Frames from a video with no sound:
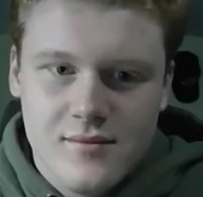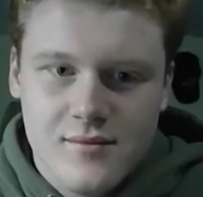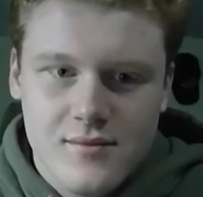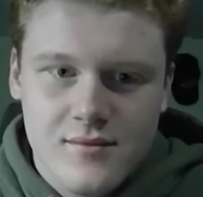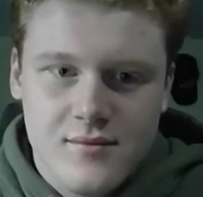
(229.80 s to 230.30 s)

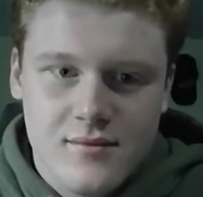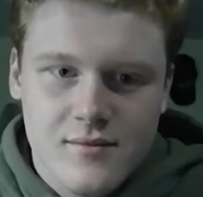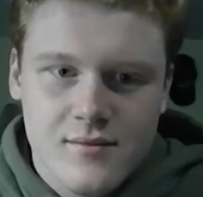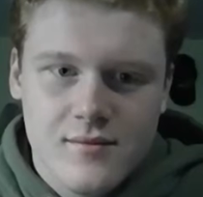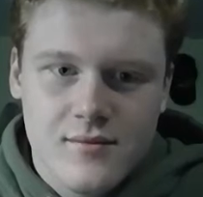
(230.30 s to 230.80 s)

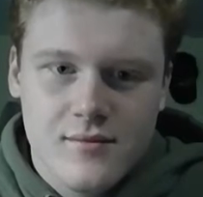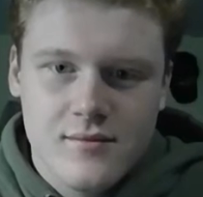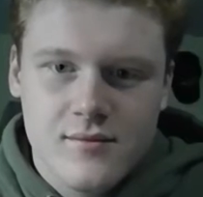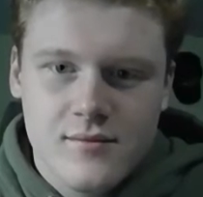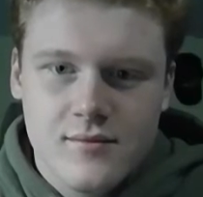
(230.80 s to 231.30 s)

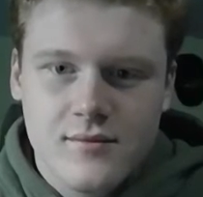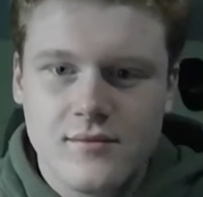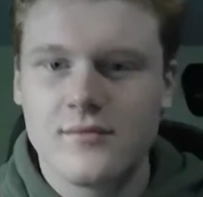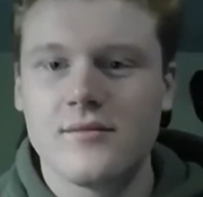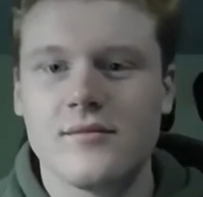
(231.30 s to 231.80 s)

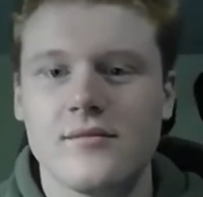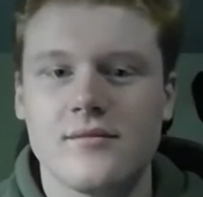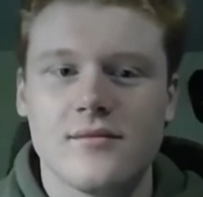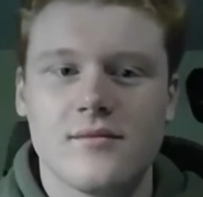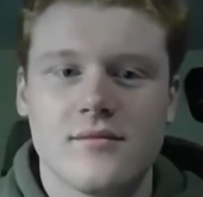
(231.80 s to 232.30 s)

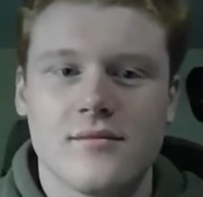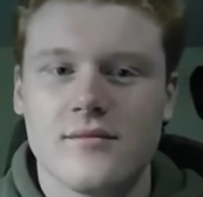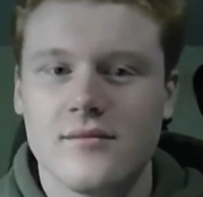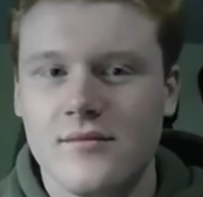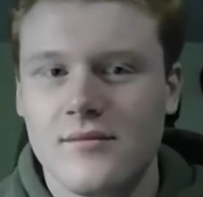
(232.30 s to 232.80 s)

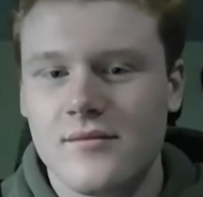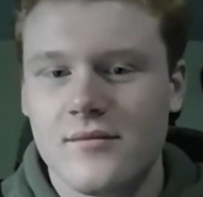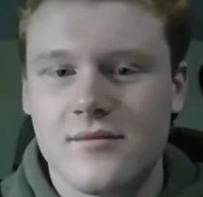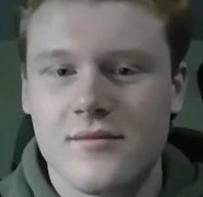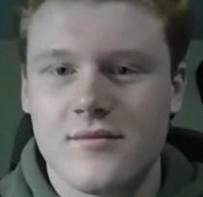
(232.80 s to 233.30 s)

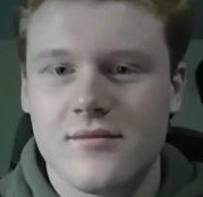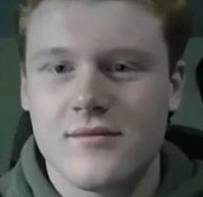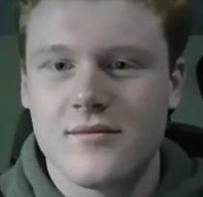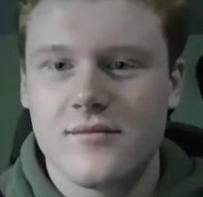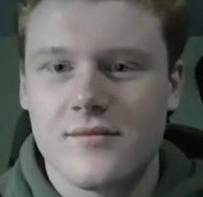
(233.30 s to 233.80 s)

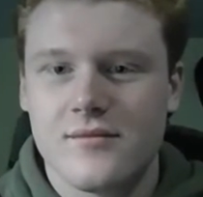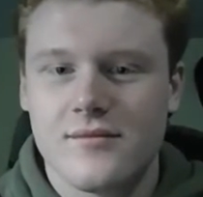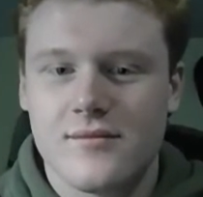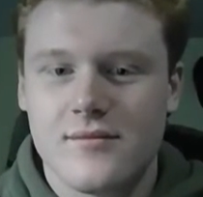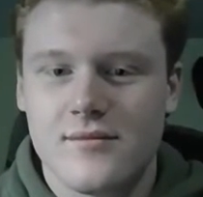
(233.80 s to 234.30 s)

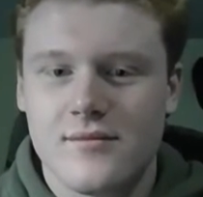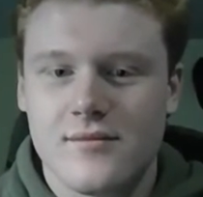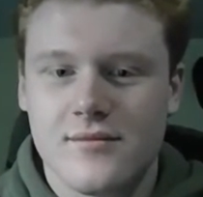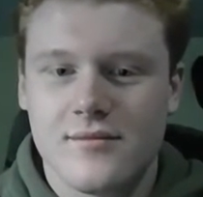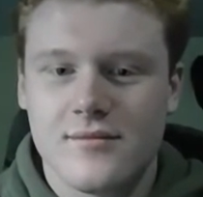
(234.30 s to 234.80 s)

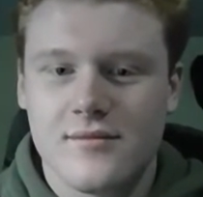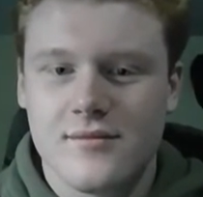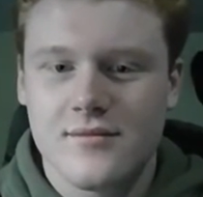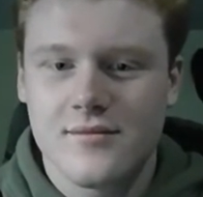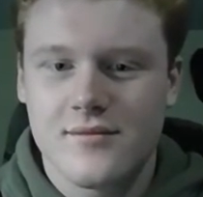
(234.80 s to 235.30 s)

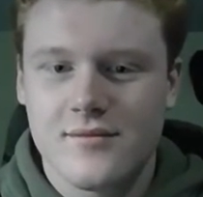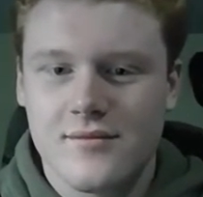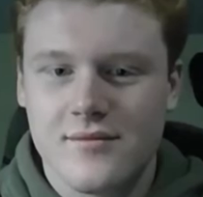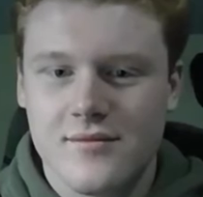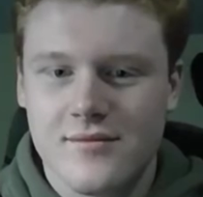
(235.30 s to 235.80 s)

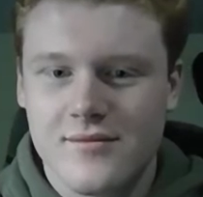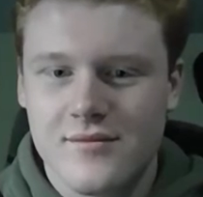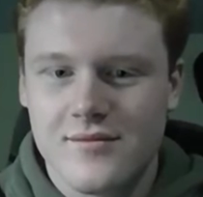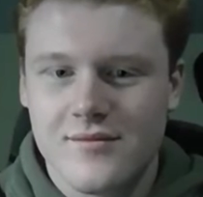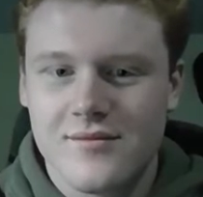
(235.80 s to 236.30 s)

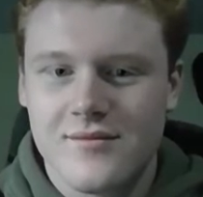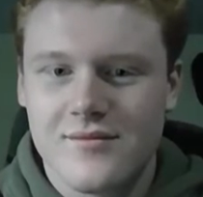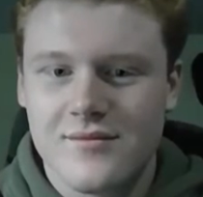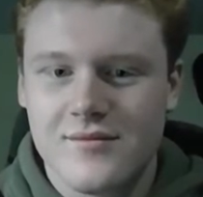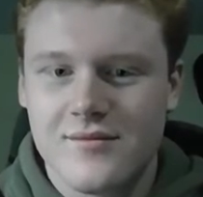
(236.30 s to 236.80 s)

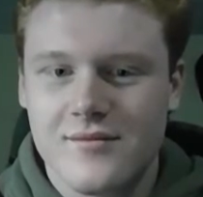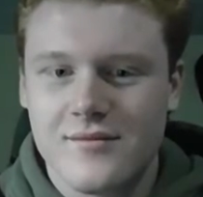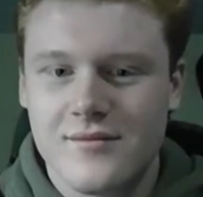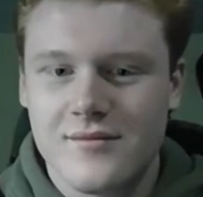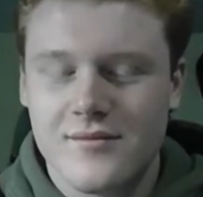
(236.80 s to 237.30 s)

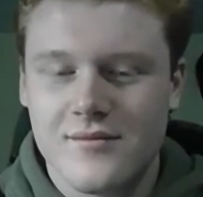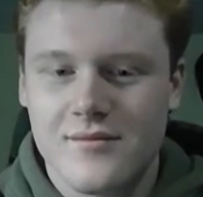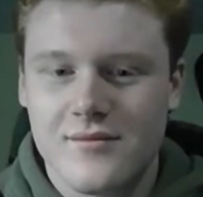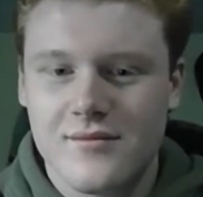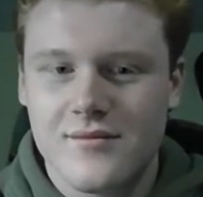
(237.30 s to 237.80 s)
No words are spoken by the person on screen.